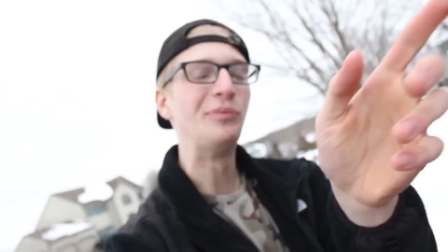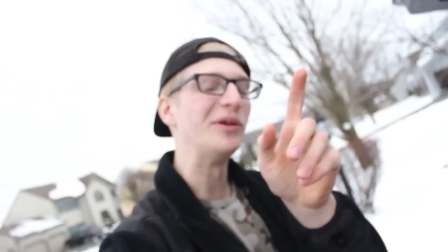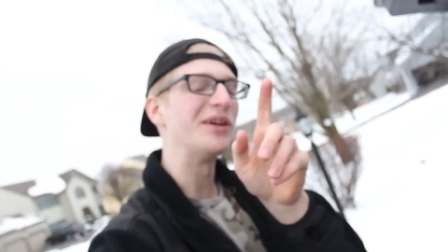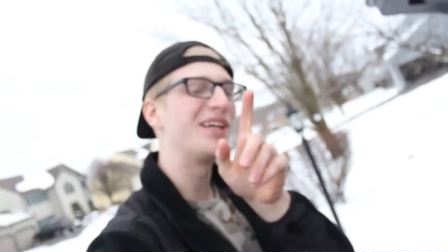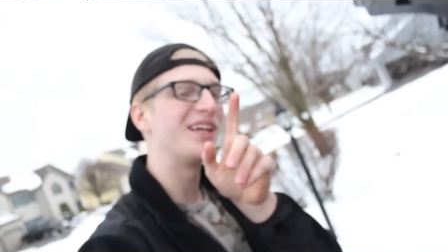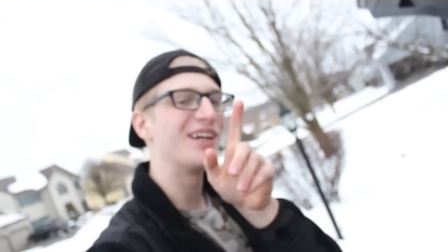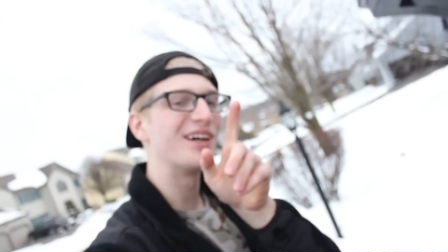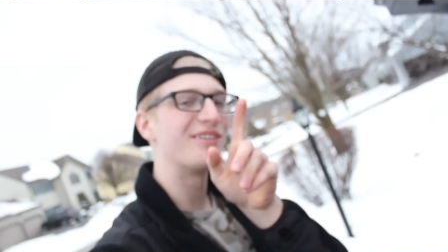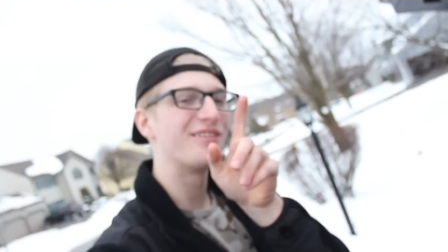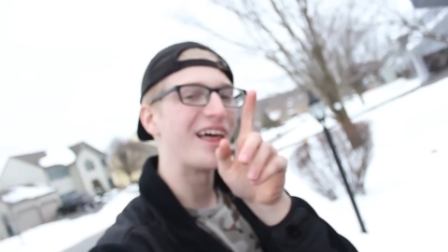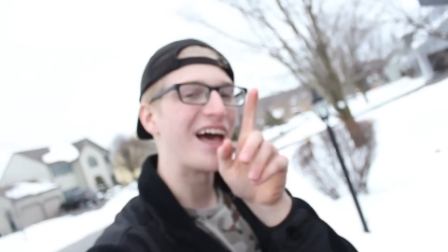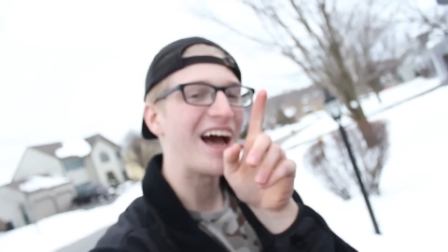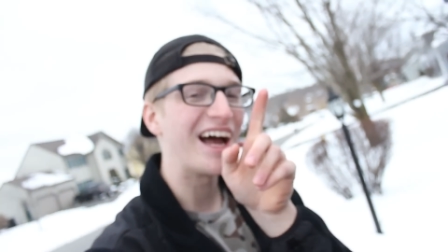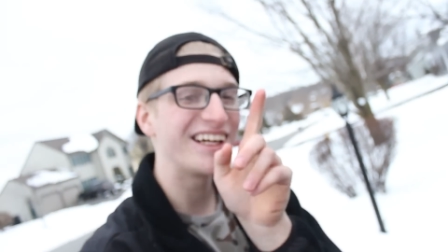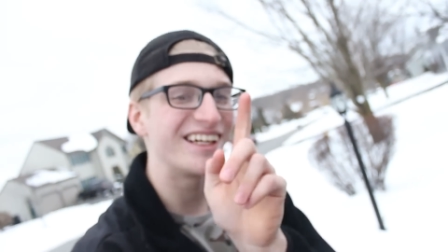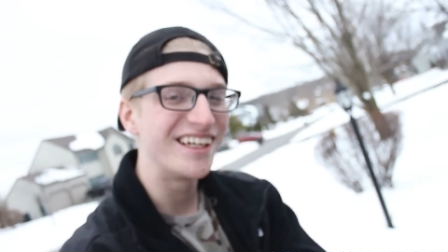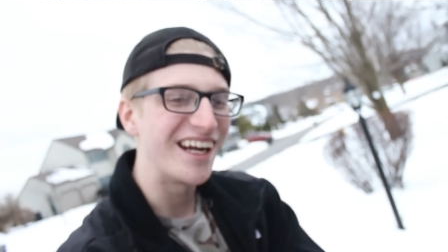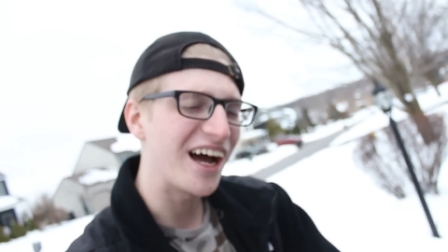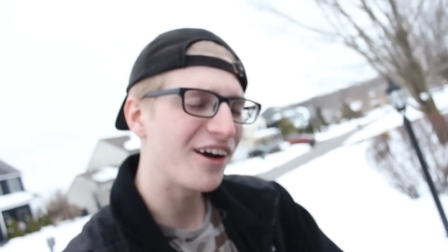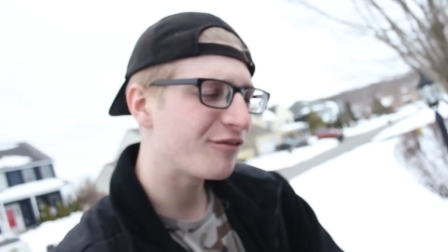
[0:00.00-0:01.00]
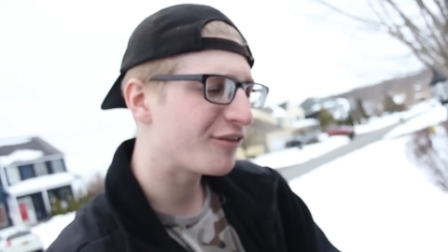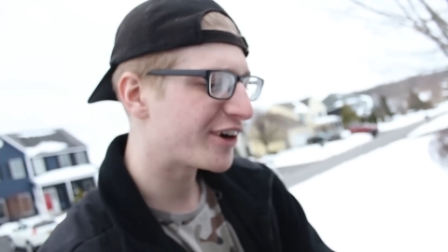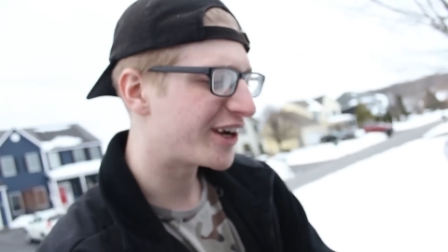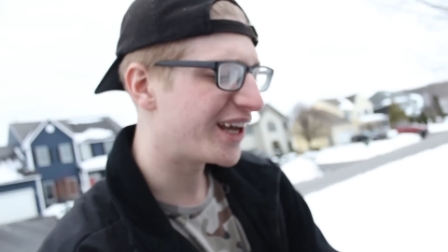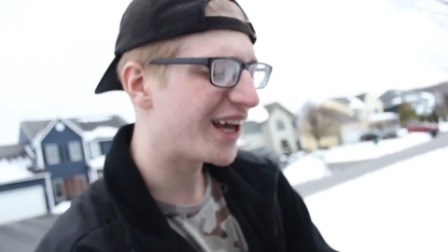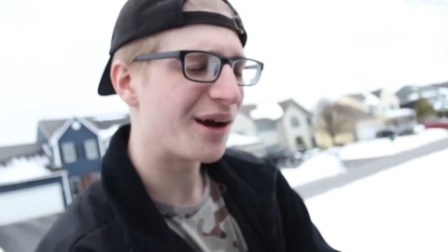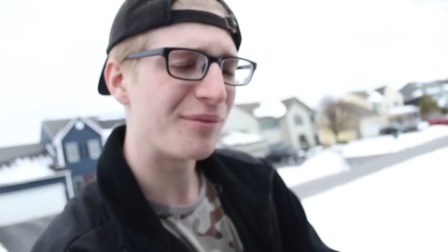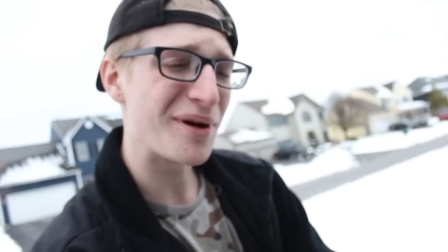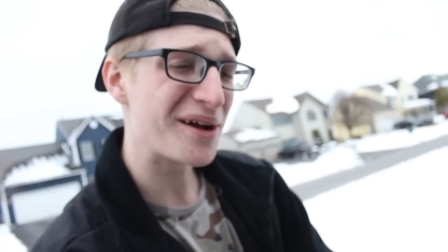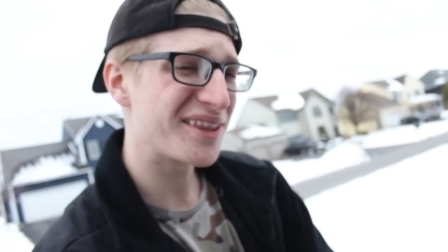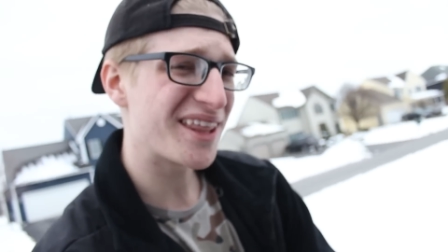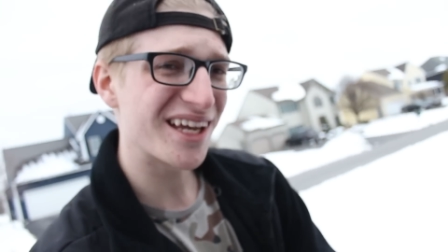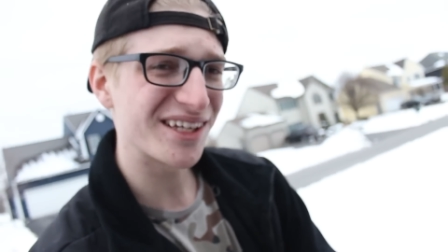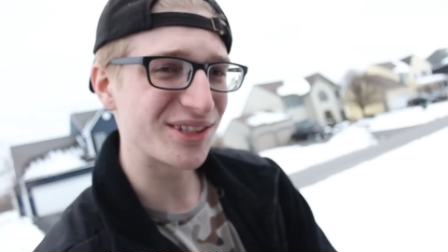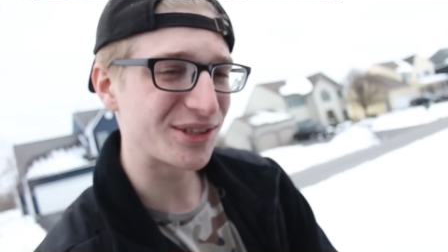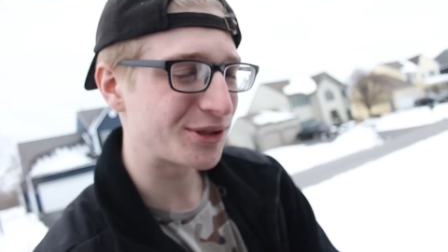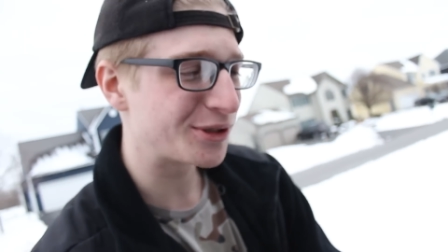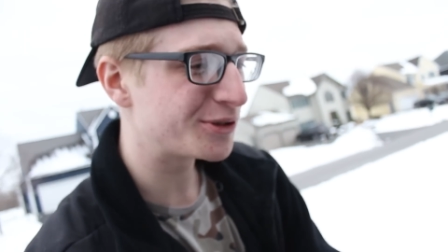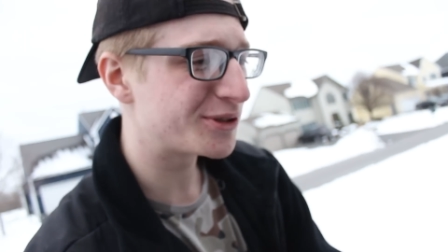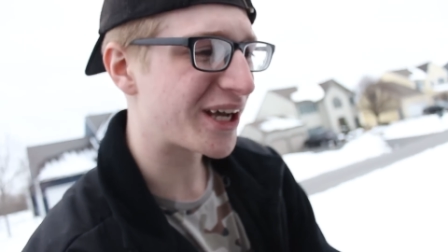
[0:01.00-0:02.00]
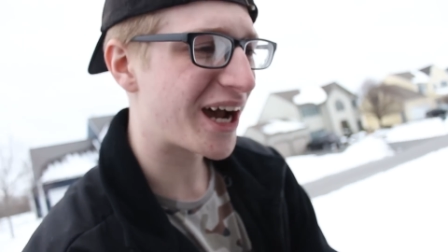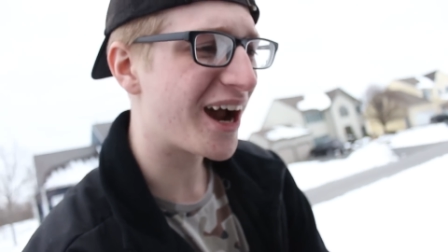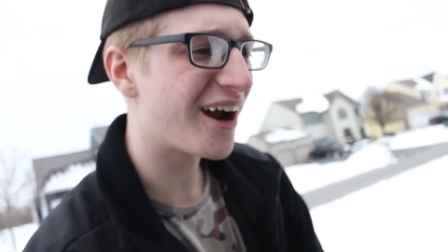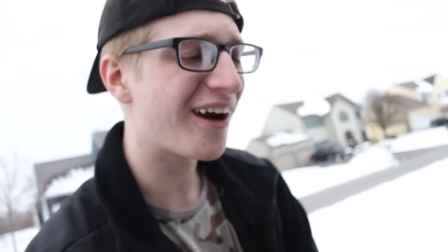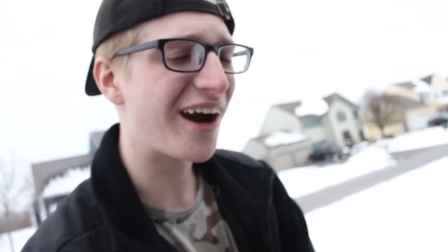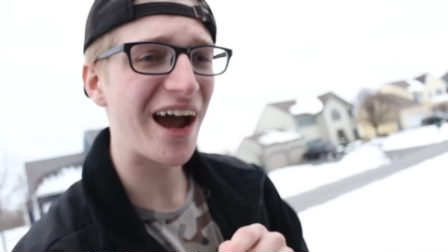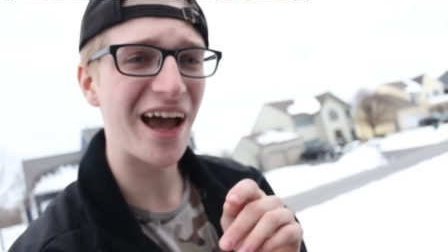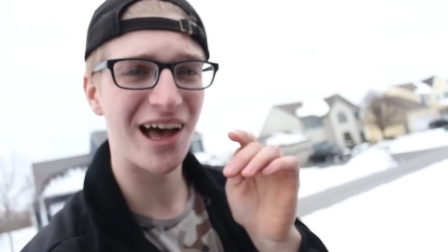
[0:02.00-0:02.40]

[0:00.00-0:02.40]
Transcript: Speaking of that, I did not forget about that screw tire.